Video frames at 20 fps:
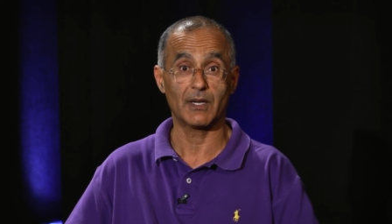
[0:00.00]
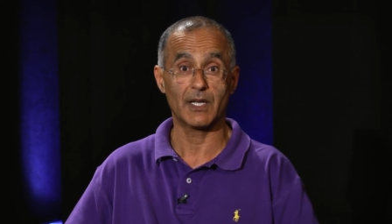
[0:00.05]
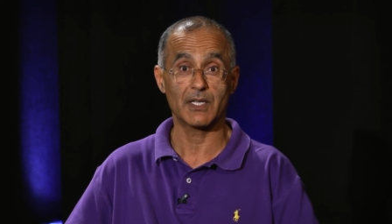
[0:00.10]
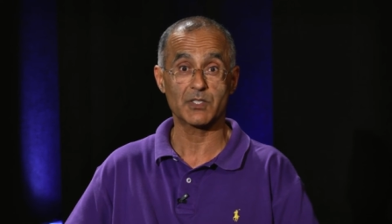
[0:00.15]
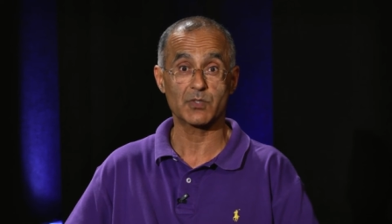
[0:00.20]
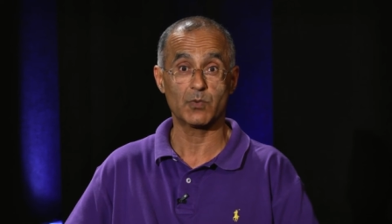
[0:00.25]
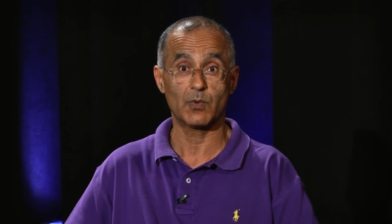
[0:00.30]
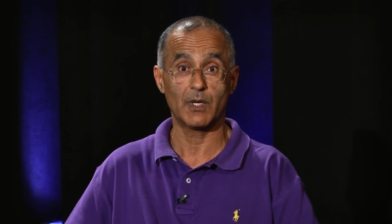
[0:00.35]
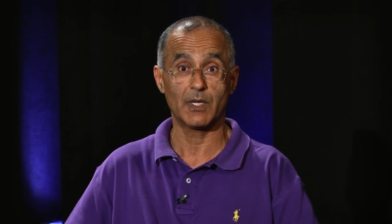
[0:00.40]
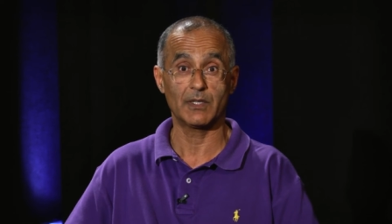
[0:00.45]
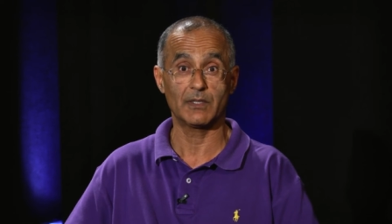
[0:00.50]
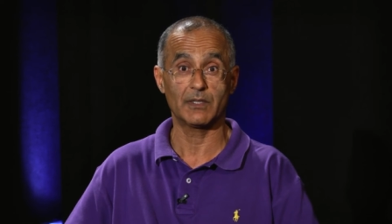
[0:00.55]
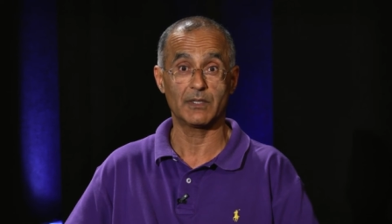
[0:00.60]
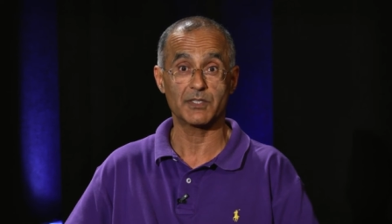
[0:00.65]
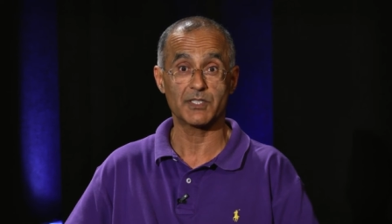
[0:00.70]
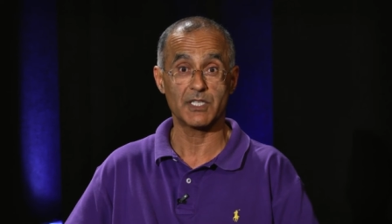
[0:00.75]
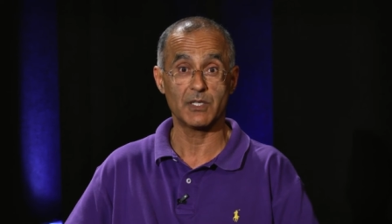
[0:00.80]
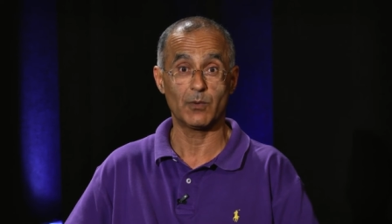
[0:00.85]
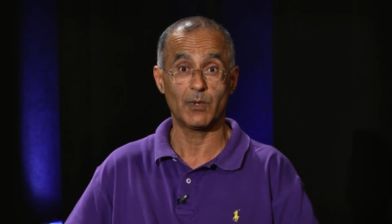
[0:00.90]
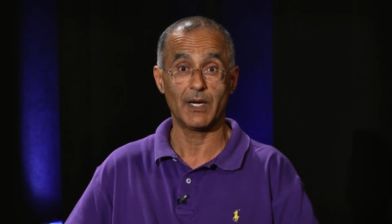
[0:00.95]
class one,
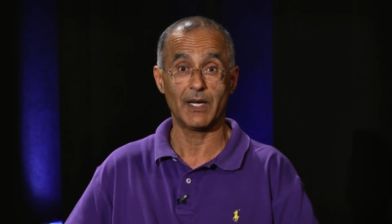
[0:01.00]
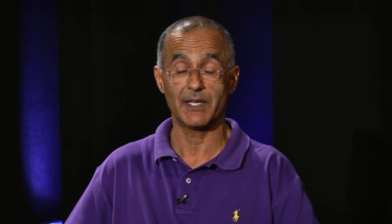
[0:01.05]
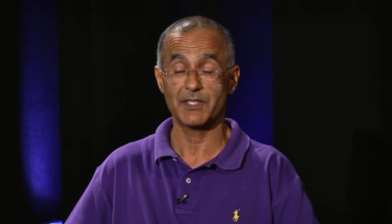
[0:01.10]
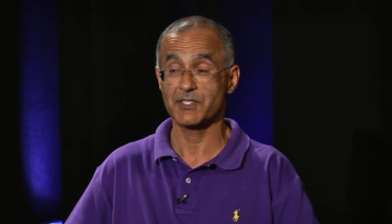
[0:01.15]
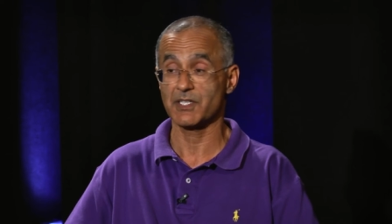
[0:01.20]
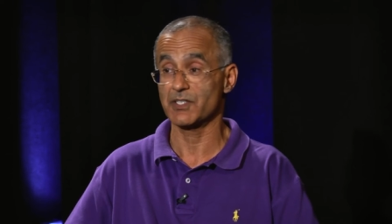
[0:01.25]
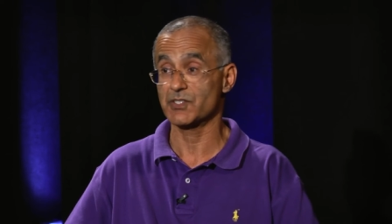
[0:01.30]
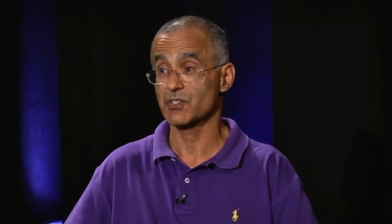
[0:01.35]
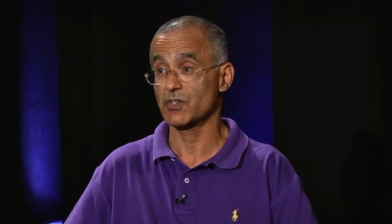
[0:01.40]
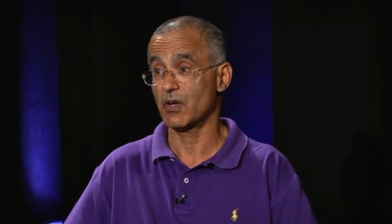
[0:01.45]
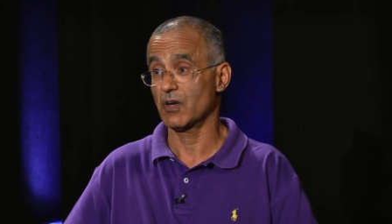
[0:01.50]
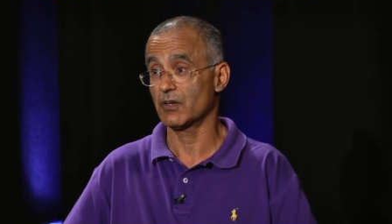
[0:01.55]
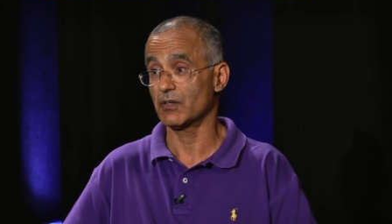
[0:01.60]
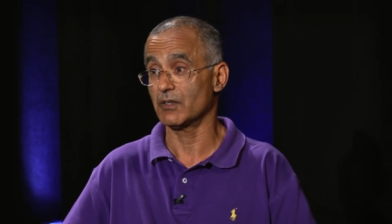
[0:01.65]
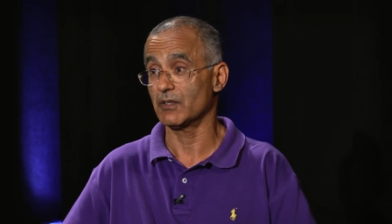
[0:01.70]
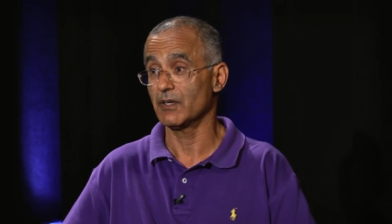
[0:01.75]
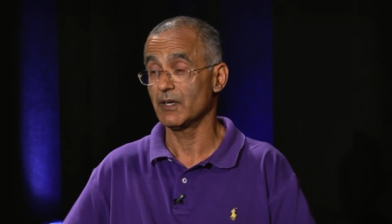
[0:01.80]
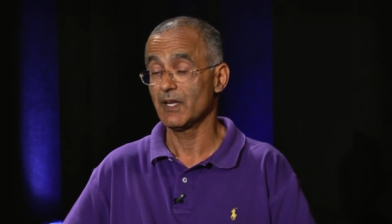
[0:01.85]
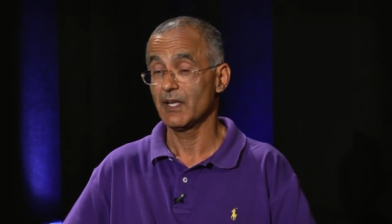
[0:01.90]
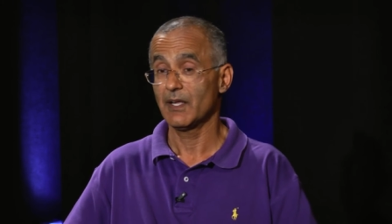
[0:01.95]
uh, CYSA
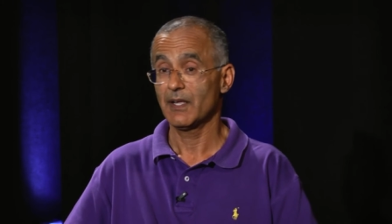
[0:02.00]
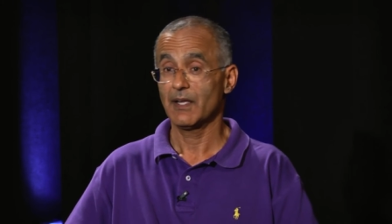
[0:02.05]
soccer.